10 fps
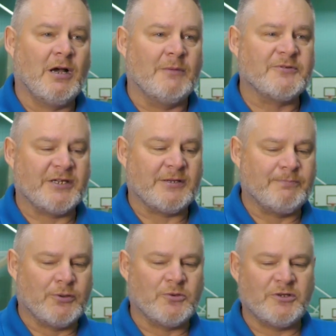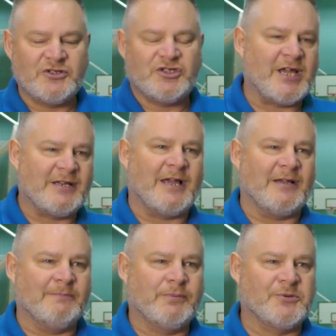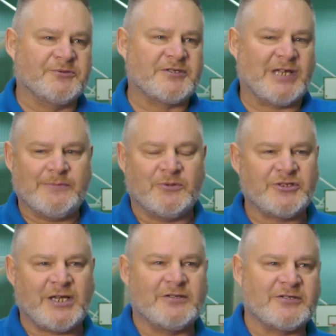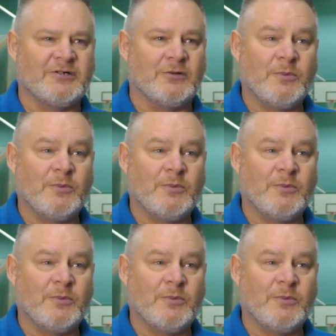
I'm taking Paul and Jane out. Paul's disabled, Jane's not.